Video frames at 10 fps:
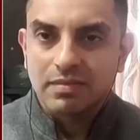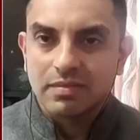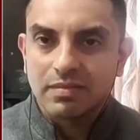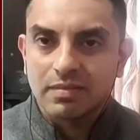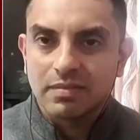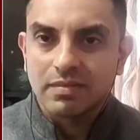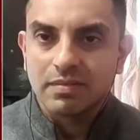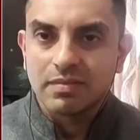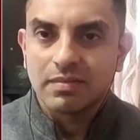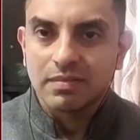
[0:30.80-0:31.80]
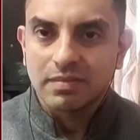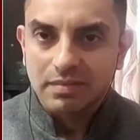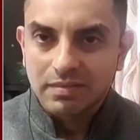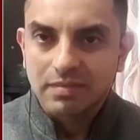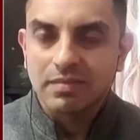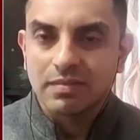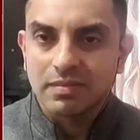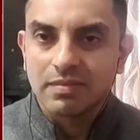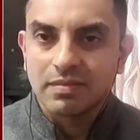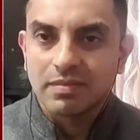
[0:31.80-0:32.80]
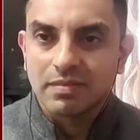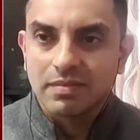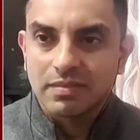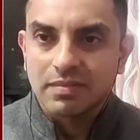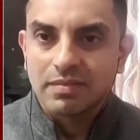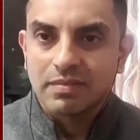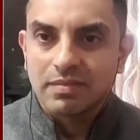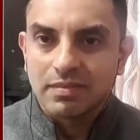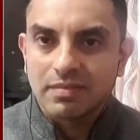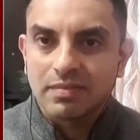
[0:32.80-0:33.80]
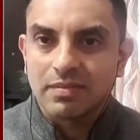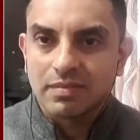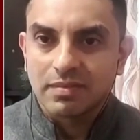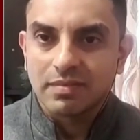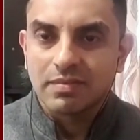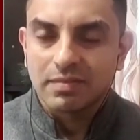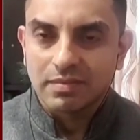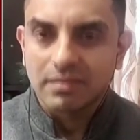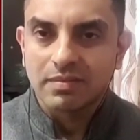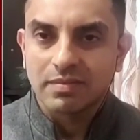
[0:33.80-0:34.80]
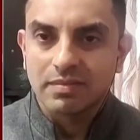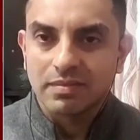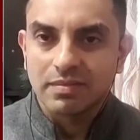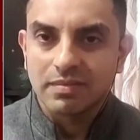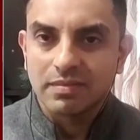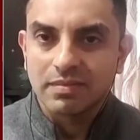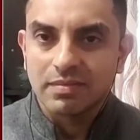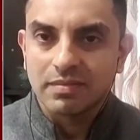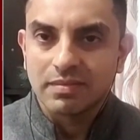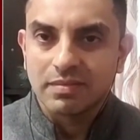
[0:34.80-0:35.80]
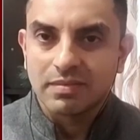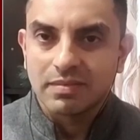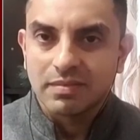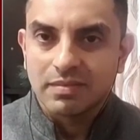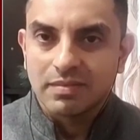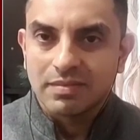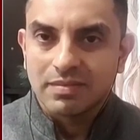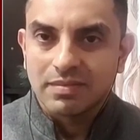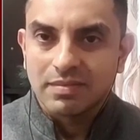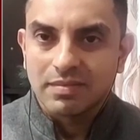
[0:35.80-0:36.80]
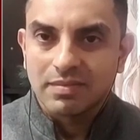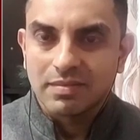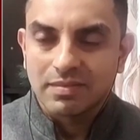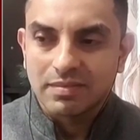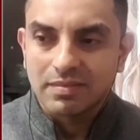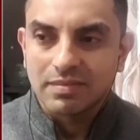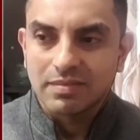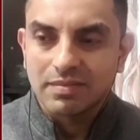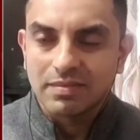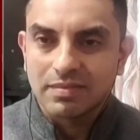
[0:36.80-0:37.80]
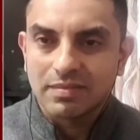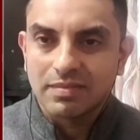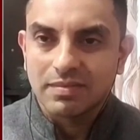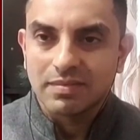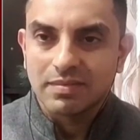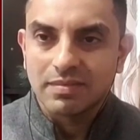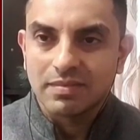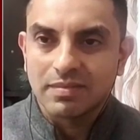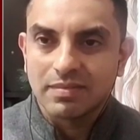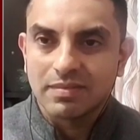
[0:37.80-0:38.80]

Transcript: The person shown says nothing.